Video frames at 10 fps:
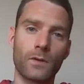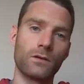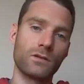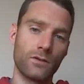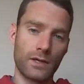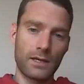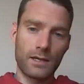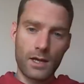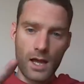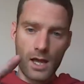So the
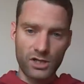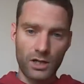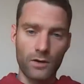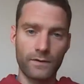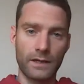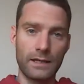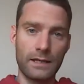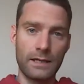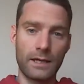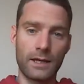háček over the E
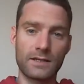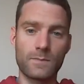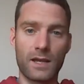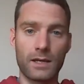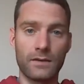here is making